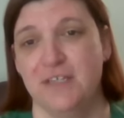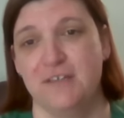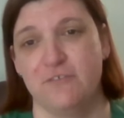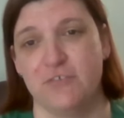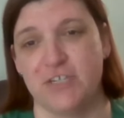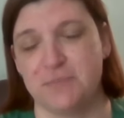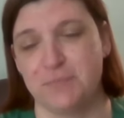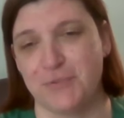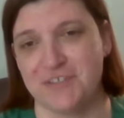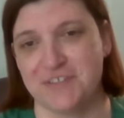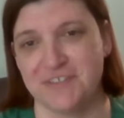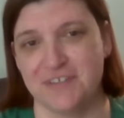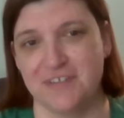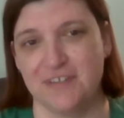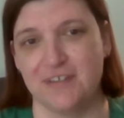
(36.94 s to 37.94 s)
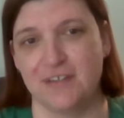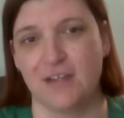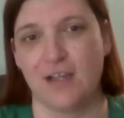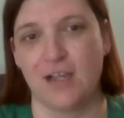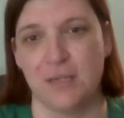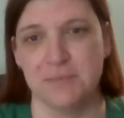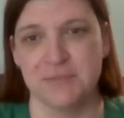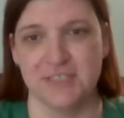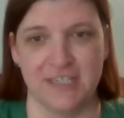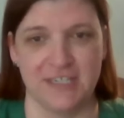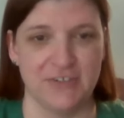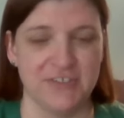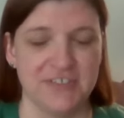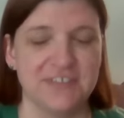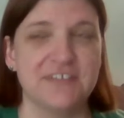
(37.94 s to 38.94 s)
Vice President Kamala
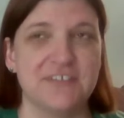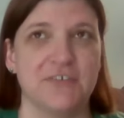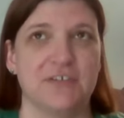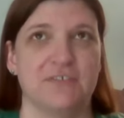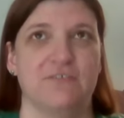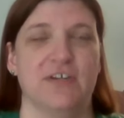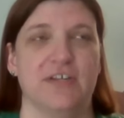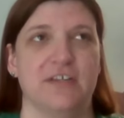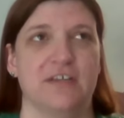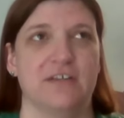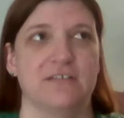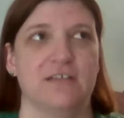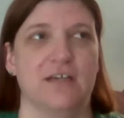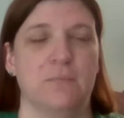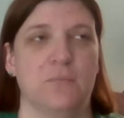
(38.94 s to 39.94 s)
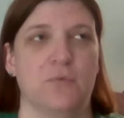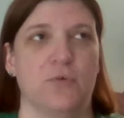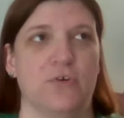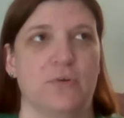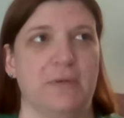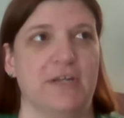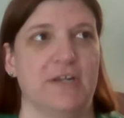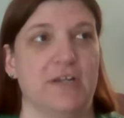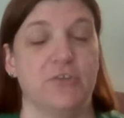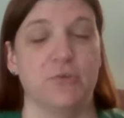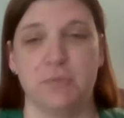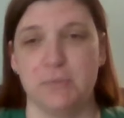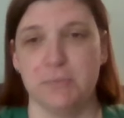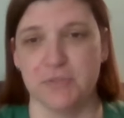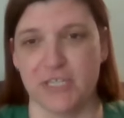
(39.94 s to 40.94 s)
Harris. You can find out a lot more about other
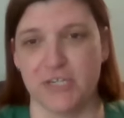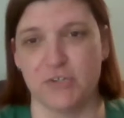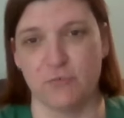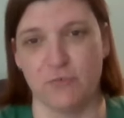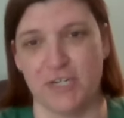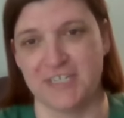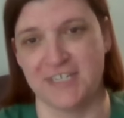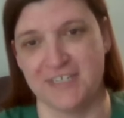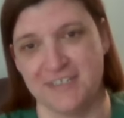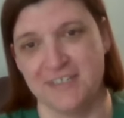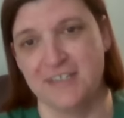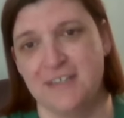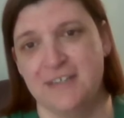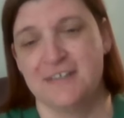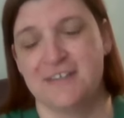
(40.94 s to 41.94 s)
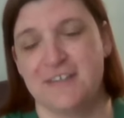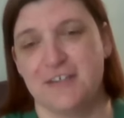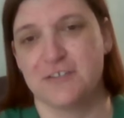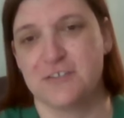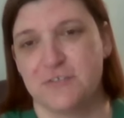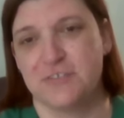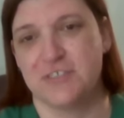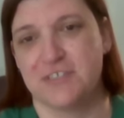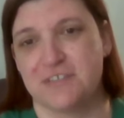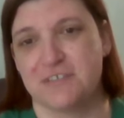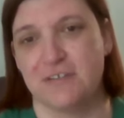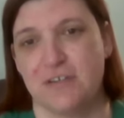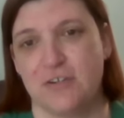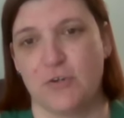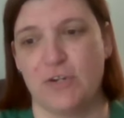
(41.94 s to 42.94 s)
people that are running. They also did
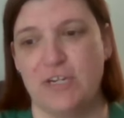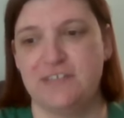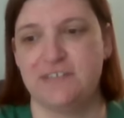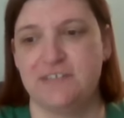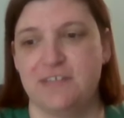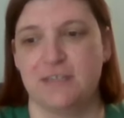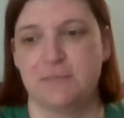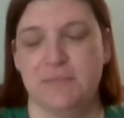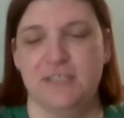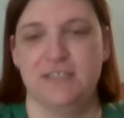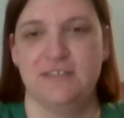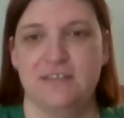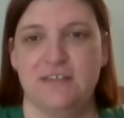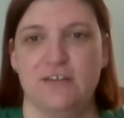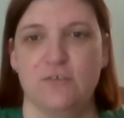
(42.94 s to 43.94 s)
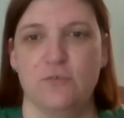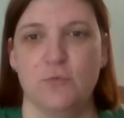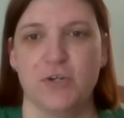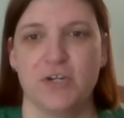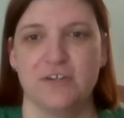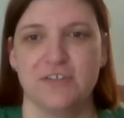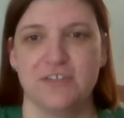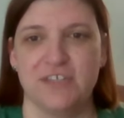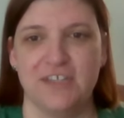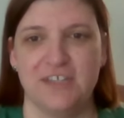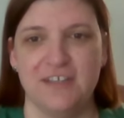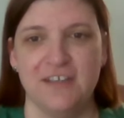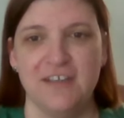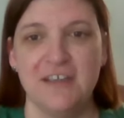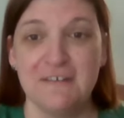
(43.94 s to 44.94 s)
a great segment of where
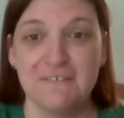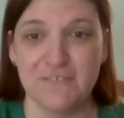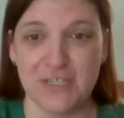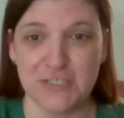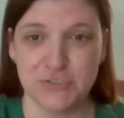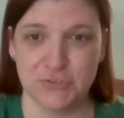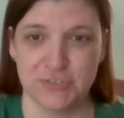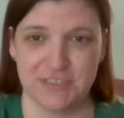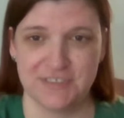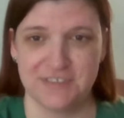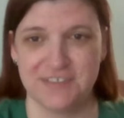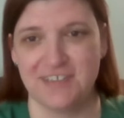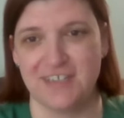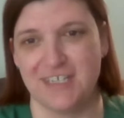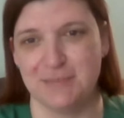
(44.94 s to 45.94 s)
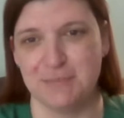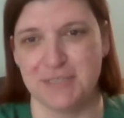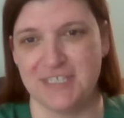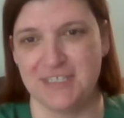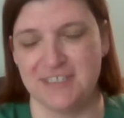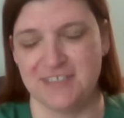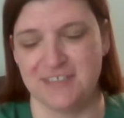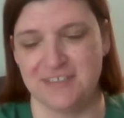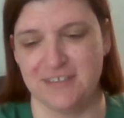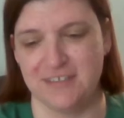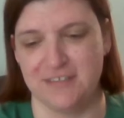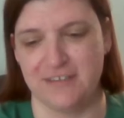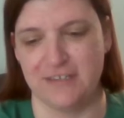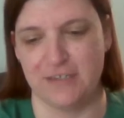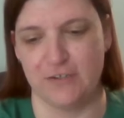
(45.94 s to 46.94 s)
the veterans came in
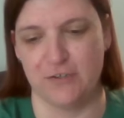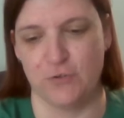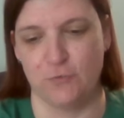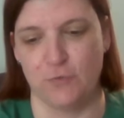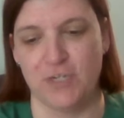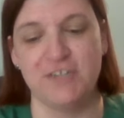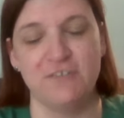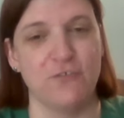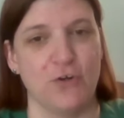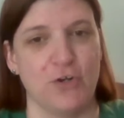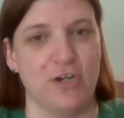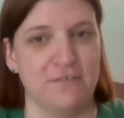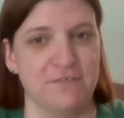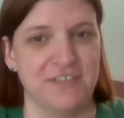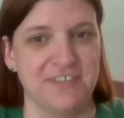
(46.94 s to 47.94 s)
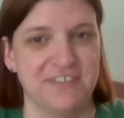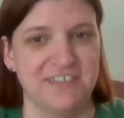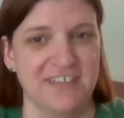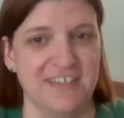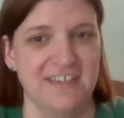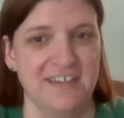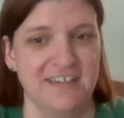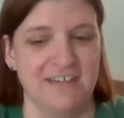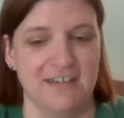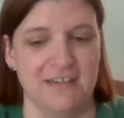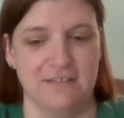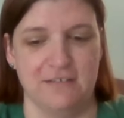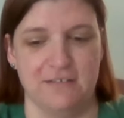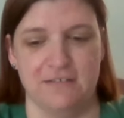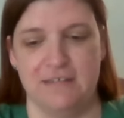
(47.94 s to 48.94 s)
that are running for office
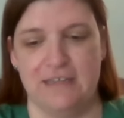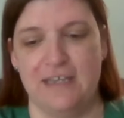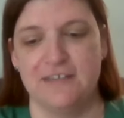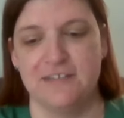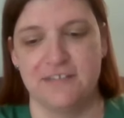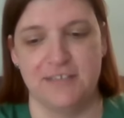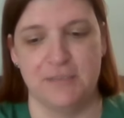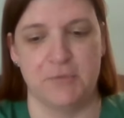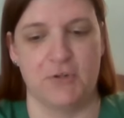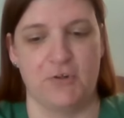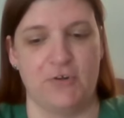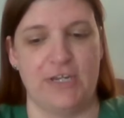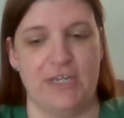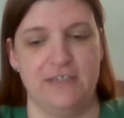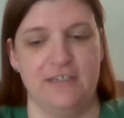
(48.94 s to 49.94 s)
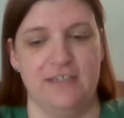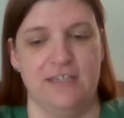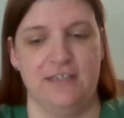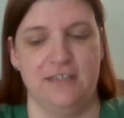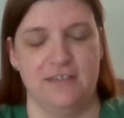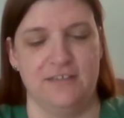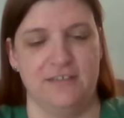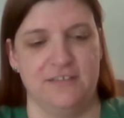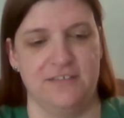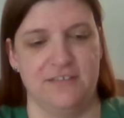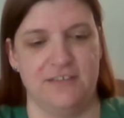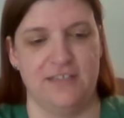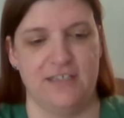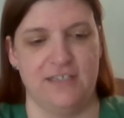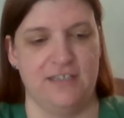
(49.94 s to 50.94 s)
as a Democrat,
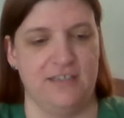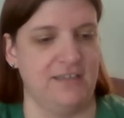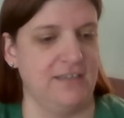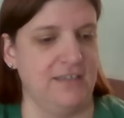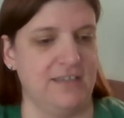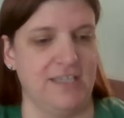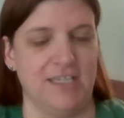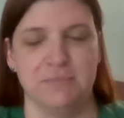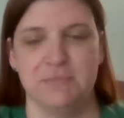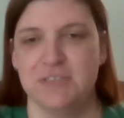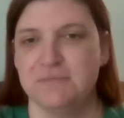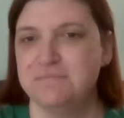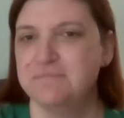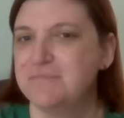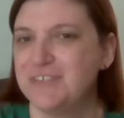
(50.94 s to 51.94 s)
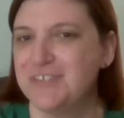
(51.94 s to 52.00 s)
and they came in,